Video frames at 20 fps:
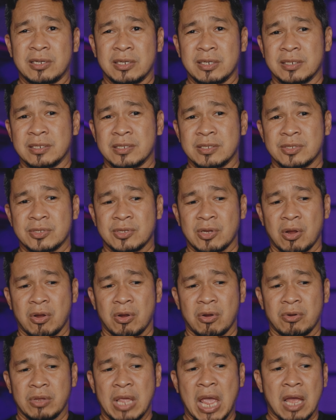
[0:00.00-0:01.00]
good.
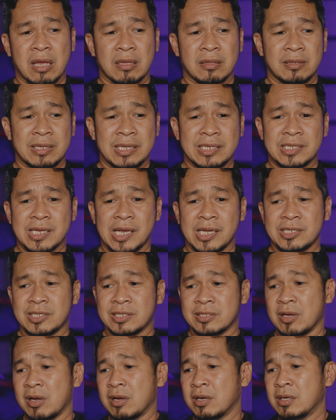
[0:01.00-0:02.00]
So yeah, these
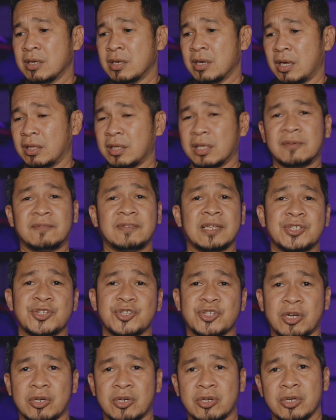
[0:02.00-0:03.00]
days a lot of
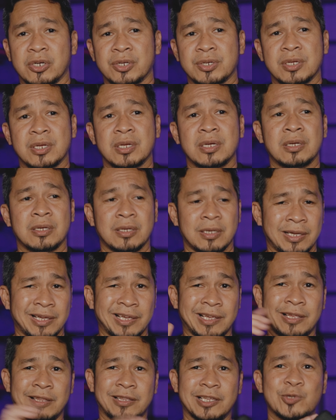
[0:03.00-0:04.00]
lenses are good.
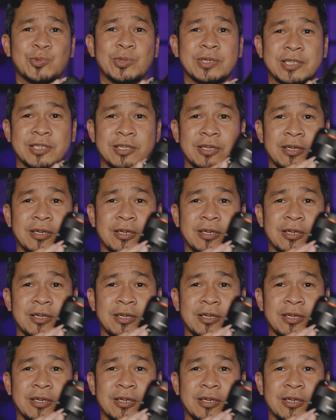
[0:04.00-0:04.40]
This one is